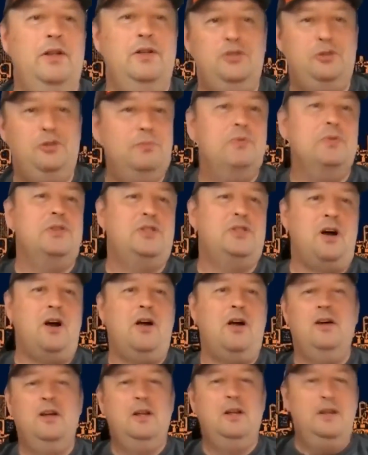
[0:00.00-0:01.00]
the
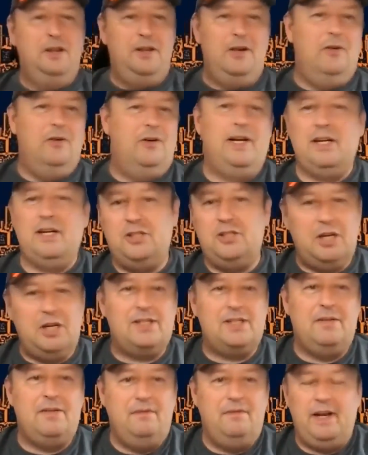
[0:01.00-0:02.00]
superstar, like a
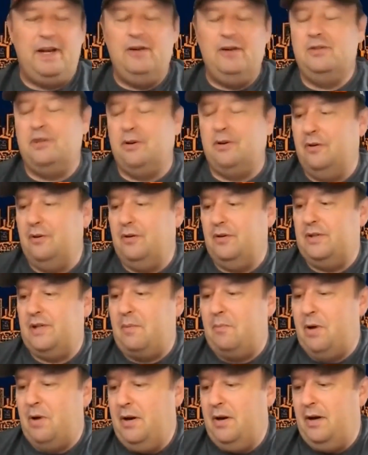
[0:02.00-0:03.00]
Justin Fields or
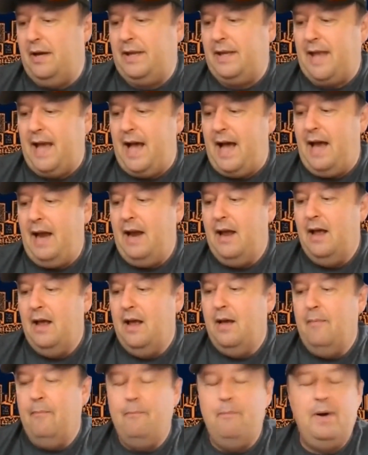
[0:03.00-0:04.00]
someone like that.
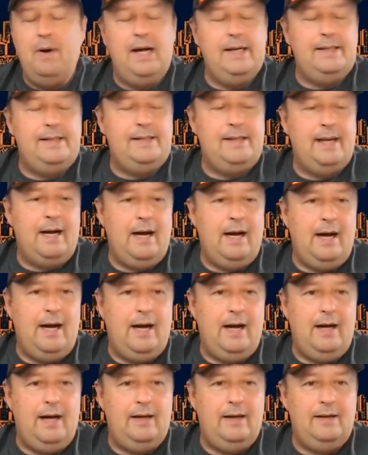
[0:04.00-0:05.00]
But
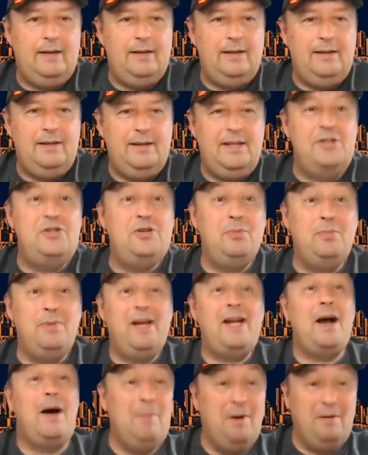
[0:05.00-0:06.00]
did you
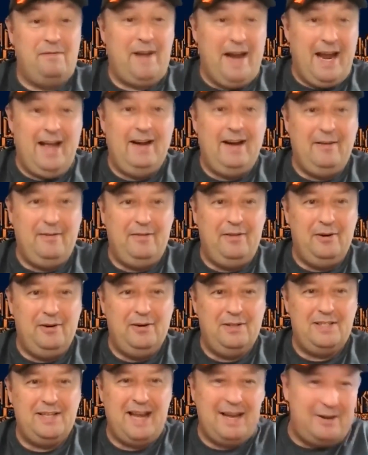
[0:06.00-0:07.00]
become a fan of
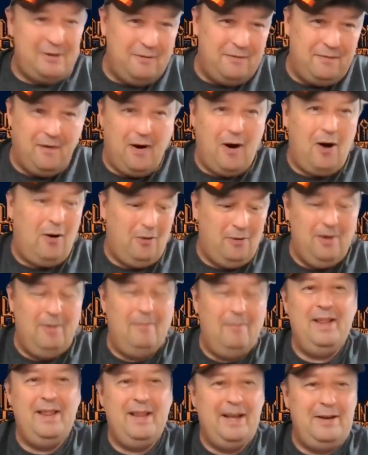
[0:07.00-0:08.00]
theirs and you follow
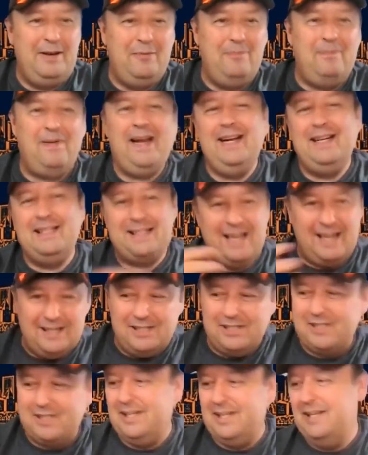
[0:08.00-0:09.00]
them and then you pay
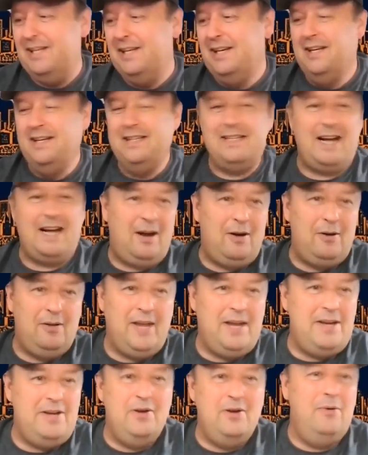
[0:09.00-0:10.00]
attention to how
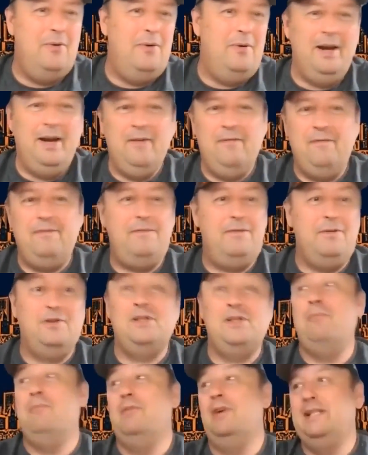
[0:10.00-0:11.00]
they do? And if for
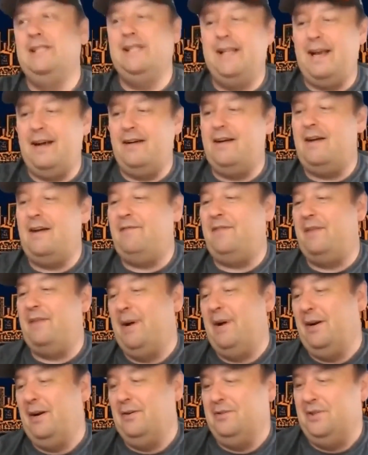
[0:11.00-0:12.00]
some reason they left the
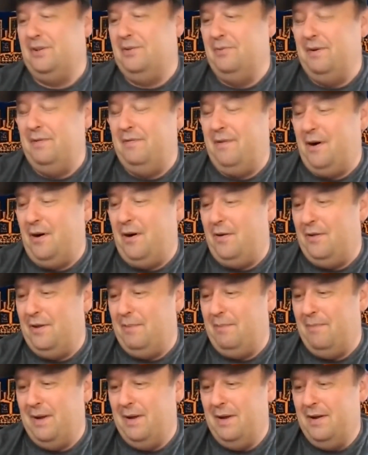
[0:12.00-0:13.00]
Bears, you would follow
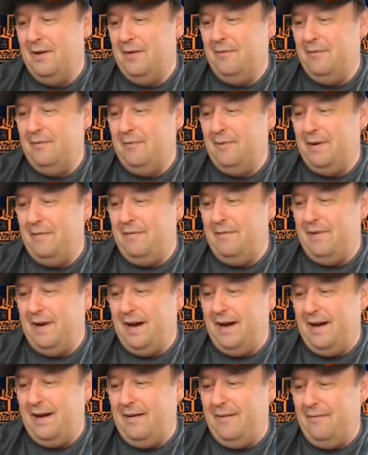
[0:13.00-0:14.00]
them. We've
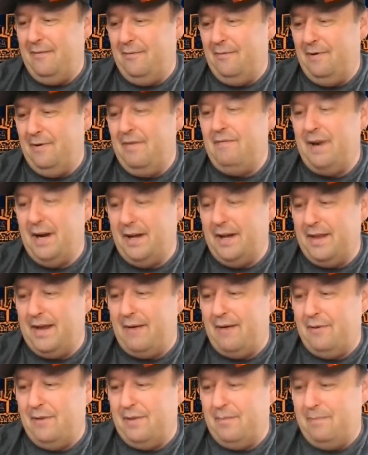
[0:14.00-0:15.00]
done
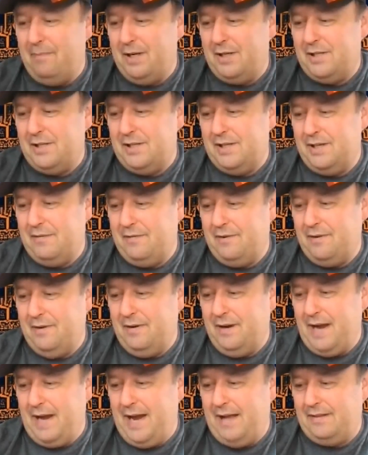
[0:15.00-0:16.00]
that with a bunch of
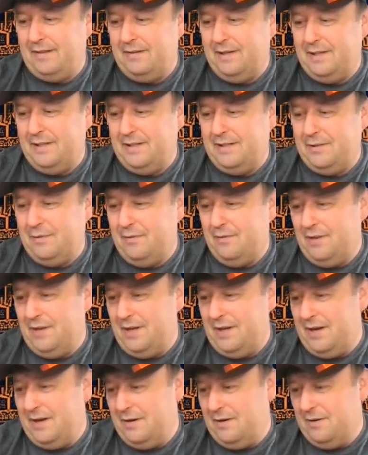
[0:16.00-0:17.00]
different athletes over
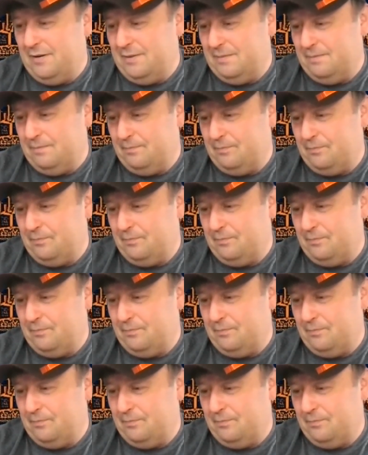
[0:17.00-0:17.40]
the years.